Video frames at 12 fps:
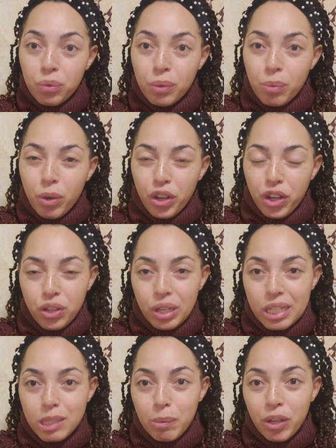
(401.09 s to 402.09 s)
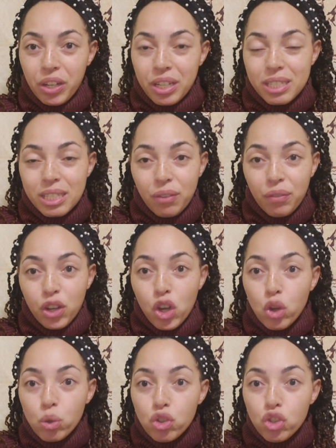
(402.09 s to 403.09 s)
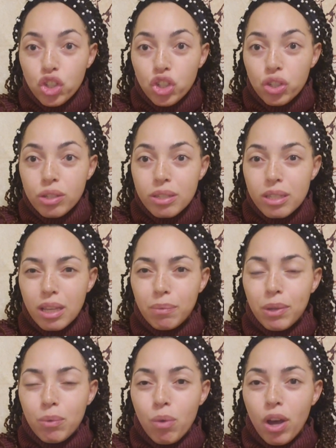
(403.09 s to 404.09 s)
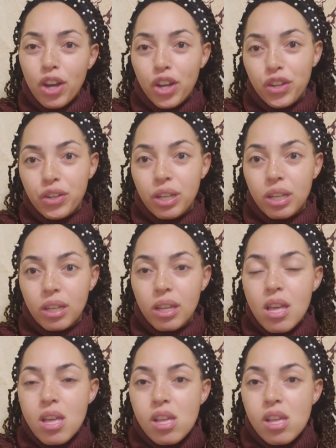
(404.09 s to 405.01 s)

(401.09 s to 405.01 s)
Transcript: we want her to experience different cultures and we want her to